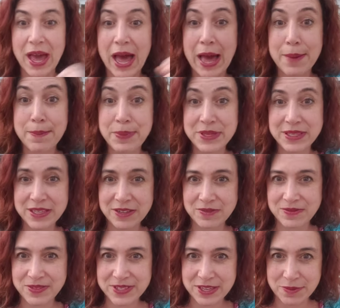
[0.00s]
opposite of
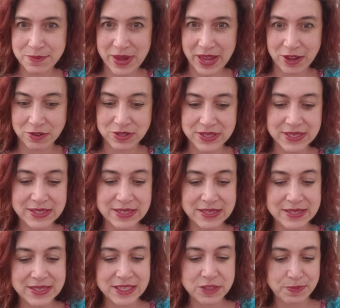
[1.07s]
symbiosis is
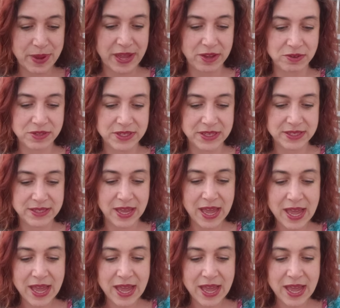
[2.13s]
dysbiosis.